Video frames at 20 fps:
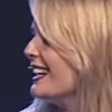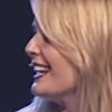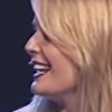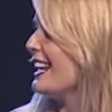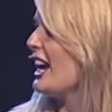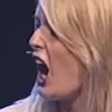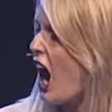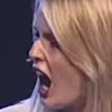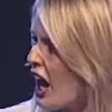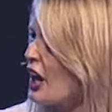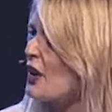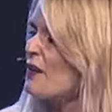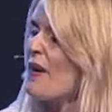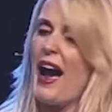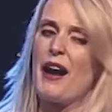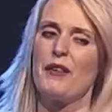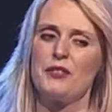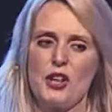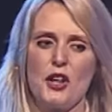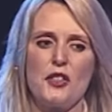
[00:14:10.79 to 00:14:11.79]
He hung
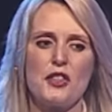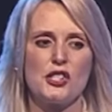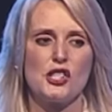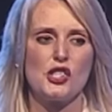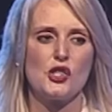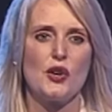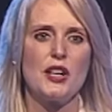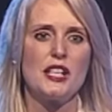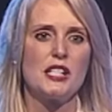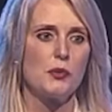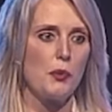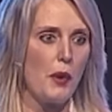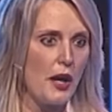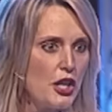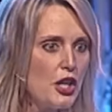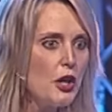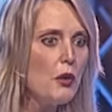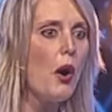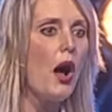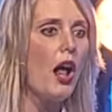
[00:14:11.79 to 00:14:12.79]
around on the streets
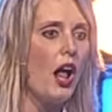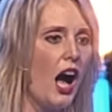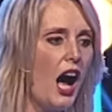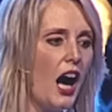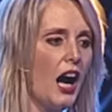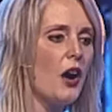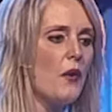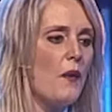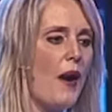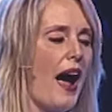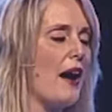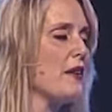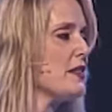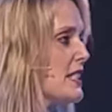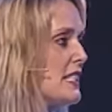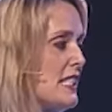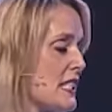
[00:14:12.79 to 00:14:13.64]
where you all hung around.